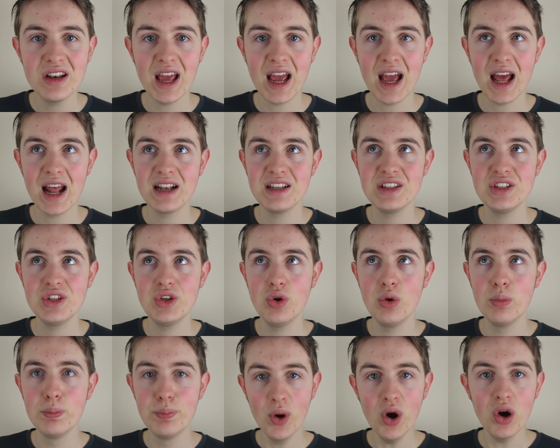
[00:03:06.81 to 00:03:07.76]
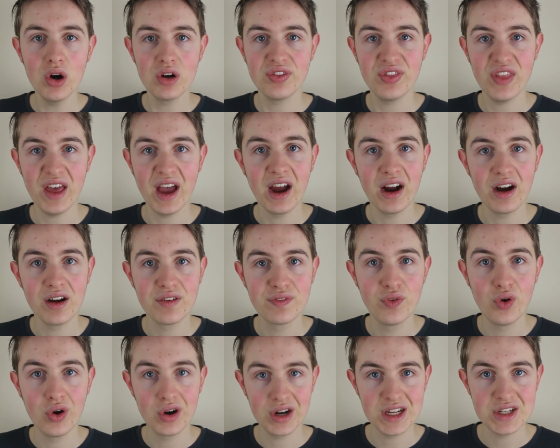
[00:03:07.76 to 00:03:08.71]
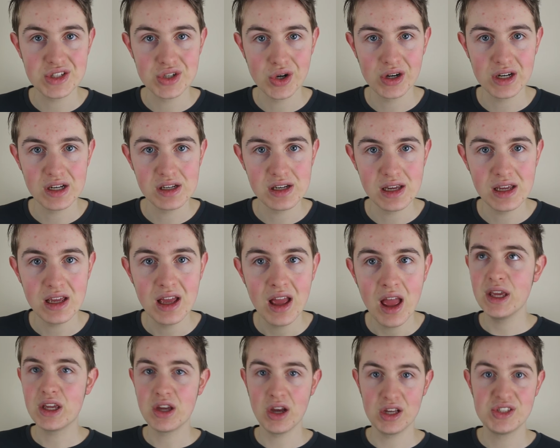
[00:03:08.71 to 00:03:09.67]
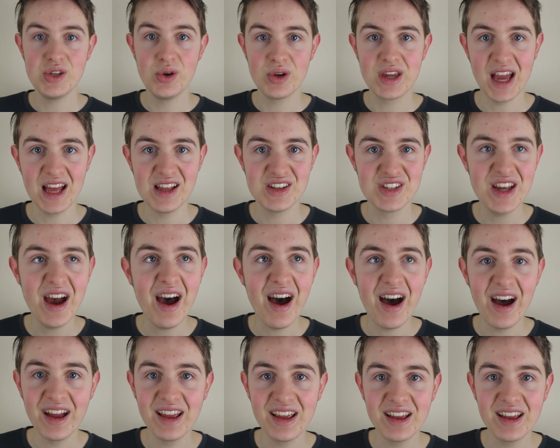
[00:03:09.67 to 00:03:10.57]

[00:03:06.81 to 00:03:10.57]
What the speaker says: and you burn there for eternity because you can't die.